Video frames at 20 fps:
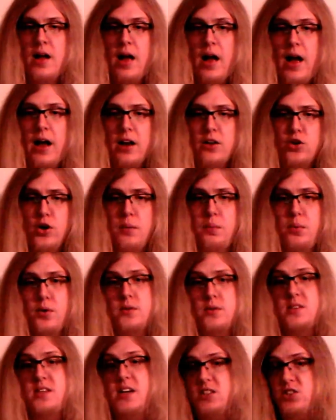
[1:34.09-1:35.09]
and could
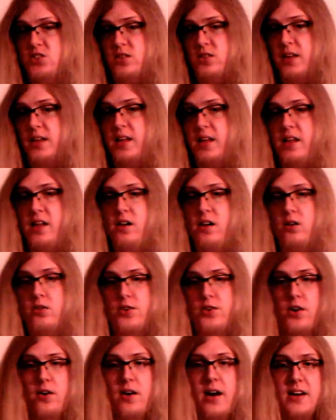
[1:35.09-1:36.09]
potentially kill
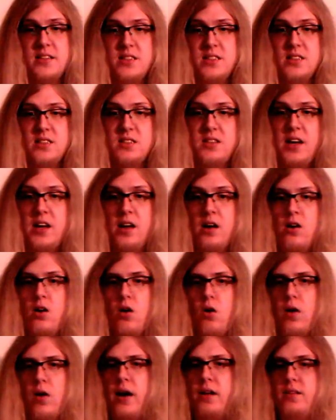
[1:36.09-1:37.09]
your SSD
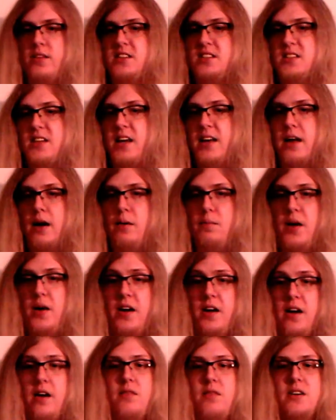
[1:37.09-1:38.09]
or at least take out
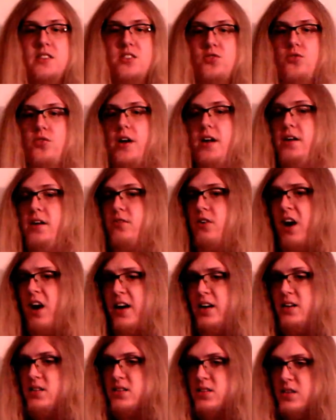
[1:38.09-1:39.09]
many of its read and
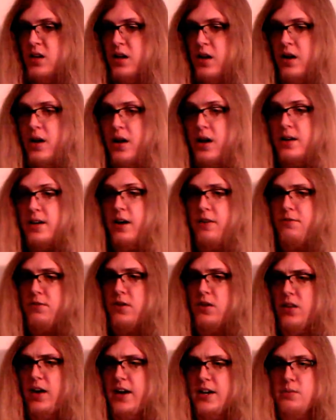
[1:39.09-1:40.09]
writes. Now if
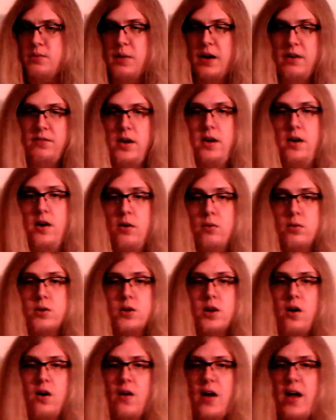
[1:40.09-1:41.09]
you liked my video,
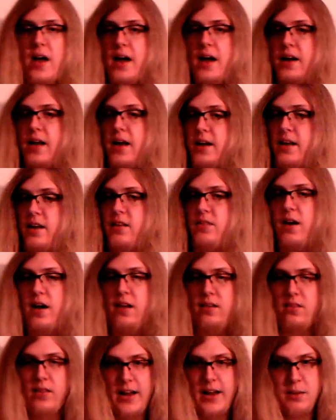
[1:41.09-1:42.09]
go ahead and hit
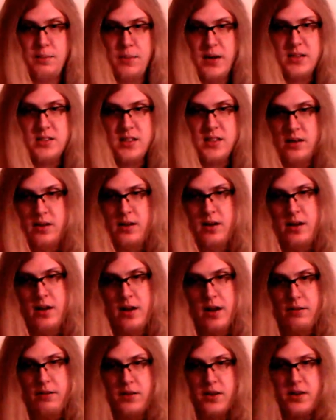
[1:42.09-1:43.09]
that like button.
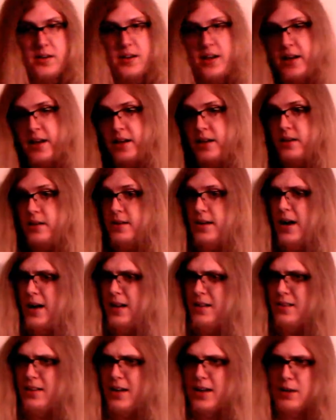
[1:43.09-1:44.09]
If you did
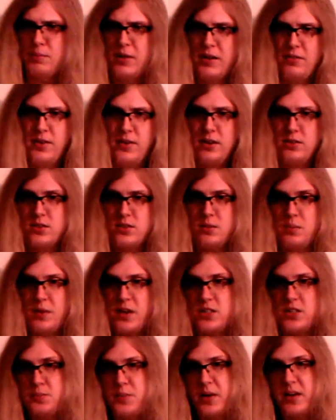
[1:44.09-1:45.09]
not like my video so
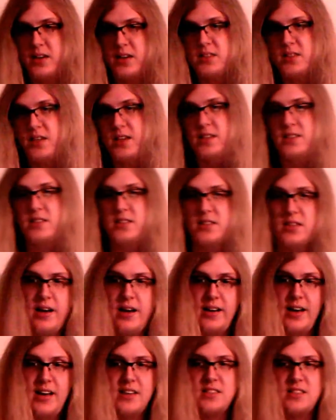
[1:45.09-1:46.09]
much because I
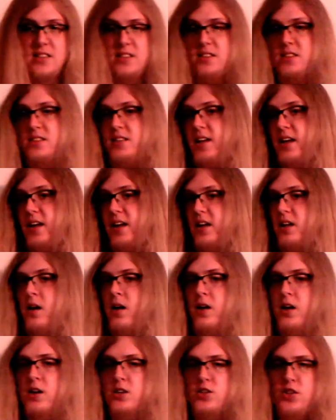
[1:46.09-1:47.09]
said SSD
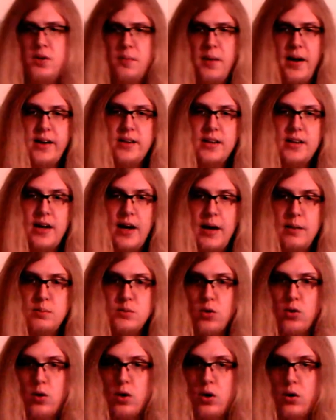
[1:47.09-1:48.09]
too many times
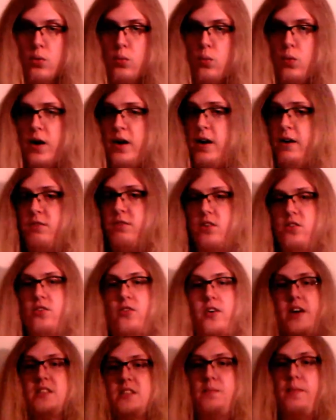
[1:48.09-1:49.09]
or whatever the
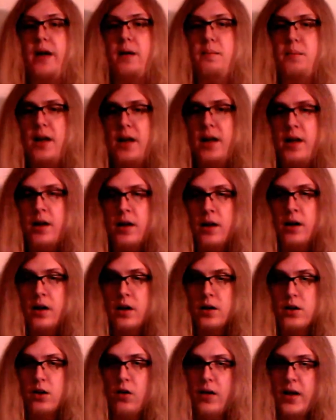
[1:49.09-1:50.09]
reason may be,
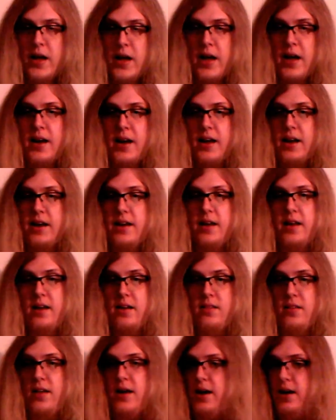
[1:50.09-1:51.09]
go ahead and
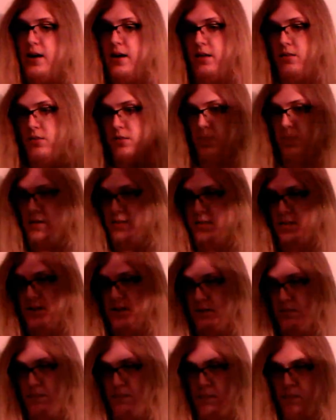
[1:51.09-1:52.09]
hit that other
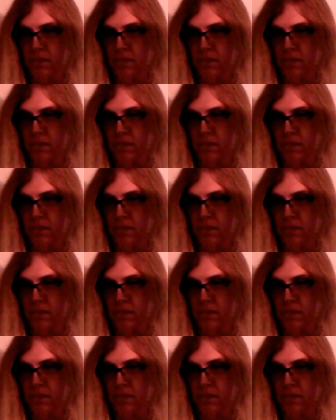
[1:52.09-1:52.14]
button.